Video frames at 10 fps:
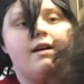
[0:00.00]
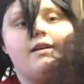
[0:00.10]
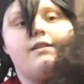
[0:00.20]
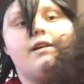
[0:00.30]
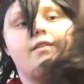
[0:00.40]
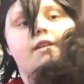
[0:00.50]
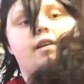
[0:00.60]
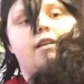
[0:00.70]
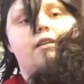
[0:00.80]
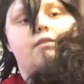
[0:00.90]
I do have an
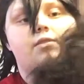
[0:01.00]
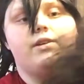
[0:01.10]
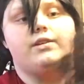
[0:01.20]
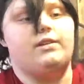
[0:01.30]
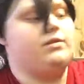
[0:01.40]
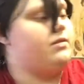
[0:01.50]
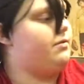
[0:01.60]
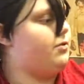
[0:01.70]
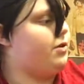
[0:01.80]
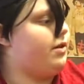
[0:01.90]
idea of what to use
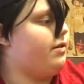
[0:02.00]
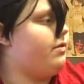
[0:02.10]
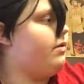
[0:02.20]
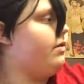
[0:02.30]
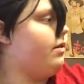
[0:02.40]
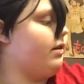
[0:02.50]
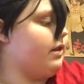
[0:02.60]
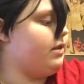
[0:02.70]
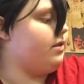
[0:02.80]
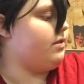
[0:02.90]
it for though, or at
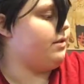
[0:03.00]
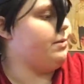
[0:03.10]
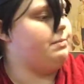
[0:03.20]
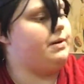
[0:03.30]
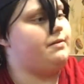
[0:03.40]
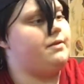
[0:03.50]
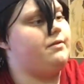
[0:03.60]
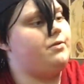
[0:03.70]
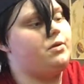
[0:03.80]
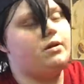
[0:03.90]
least use a little bit of
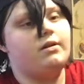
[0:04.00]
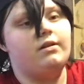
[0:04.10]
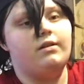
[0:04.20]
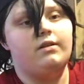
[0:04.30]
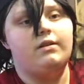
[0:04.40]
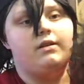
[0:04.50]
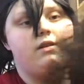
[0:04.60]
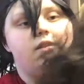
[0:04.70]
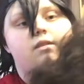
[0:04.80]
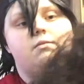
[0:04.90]
it for.
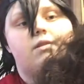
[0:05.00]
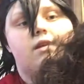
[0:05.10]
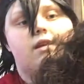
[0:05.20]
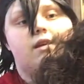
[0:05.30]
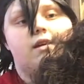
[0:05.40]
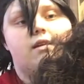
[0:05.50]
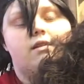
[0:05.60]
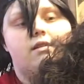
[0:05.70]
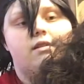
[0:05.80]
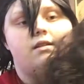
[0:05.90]
Yeah.
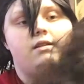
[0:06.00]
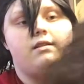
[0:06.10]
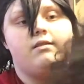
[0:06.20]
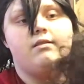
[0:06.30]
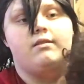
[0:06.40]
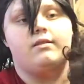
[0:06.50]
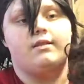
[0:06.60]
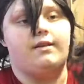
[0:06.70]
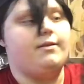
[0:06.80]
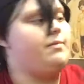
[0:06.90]

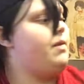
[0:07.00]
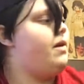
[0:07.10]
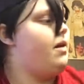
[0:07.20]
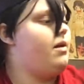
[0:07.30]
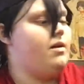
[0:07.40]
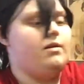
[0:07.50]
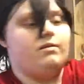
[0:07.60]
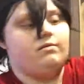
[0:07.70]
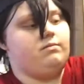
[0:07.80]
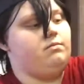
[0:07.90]
It's a
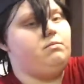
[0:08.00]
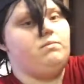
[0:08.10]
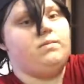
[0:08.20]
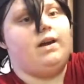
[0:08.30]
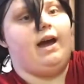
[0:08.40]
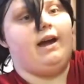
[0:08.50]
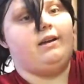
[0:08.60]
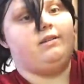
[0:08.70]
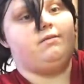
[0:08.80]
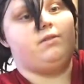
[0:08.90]
mm,
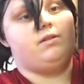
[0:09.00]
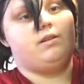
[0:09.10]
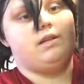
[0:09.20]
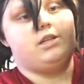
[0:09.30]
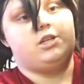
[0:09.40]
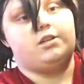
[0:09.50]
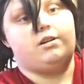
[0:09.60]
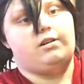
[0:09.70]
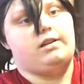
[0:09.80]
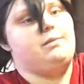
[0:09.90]
kind of longish
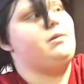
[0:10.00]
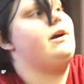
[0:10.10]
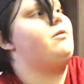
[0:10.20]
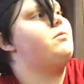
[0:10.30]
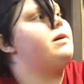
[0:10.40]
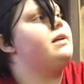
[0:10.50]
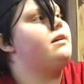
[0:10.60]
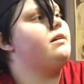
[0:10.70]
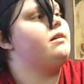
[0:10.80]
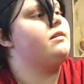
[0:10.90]
curly brown wig,
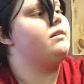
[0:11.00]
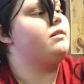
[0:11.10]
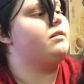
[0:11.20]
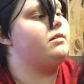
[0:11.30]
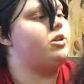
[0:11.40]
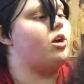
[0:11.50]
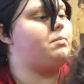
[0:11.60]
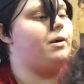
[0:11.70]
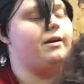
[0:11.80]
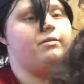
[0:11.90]
dark
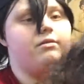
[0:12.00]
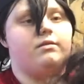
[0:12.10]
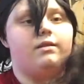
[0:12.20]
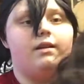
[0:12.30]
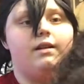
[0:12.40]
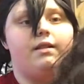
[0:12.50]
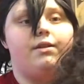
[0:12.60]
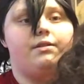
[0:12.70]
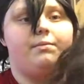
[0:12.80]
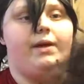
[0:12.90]
brown. It
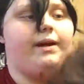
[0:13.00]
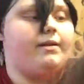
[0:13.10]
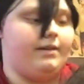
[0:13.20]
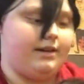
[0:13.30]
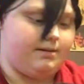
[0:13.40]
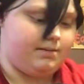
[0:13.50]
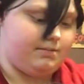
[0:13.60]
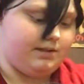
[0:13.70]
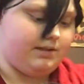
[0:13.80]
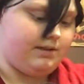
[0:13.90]
looks black on camera,
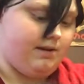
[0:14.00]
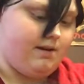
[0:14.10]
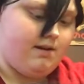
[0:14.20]
but it's